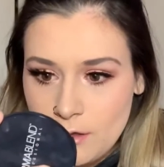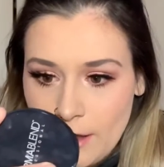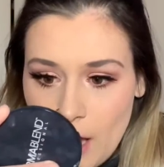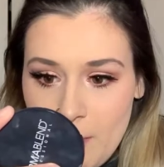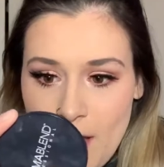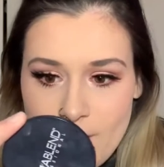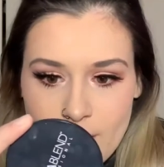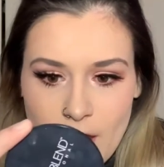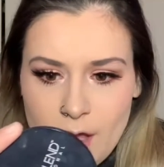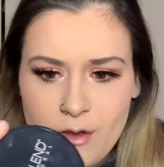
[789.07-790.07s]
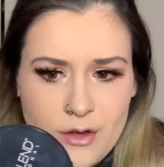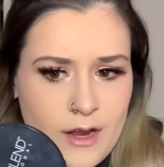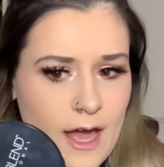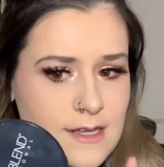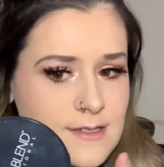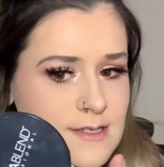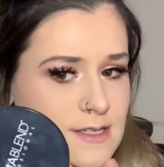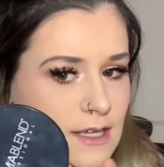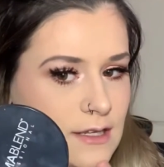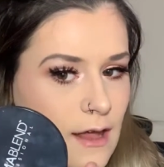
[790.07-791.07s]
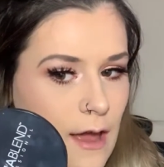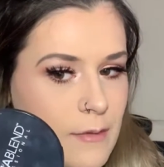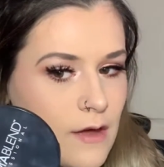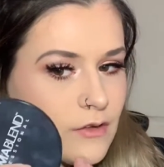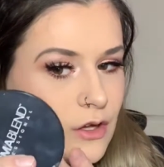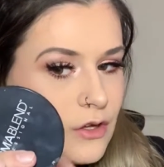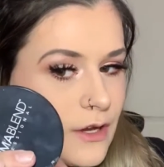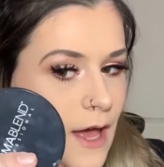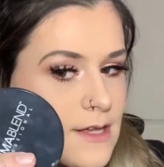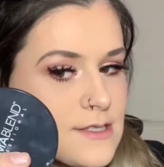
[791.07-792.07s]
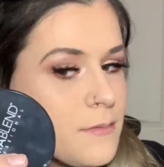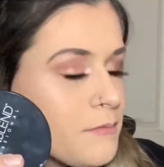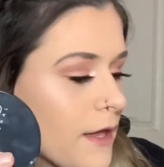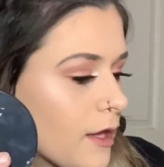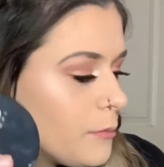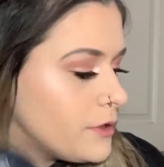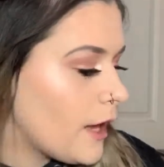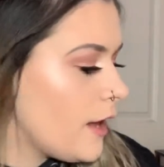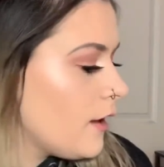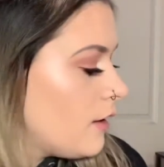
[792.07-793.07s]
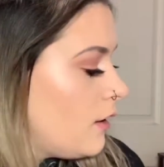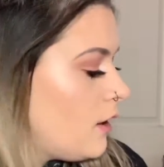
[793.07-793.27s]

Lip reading: Like, I'm having a good ass skin day. I'm having a good ass makeup day.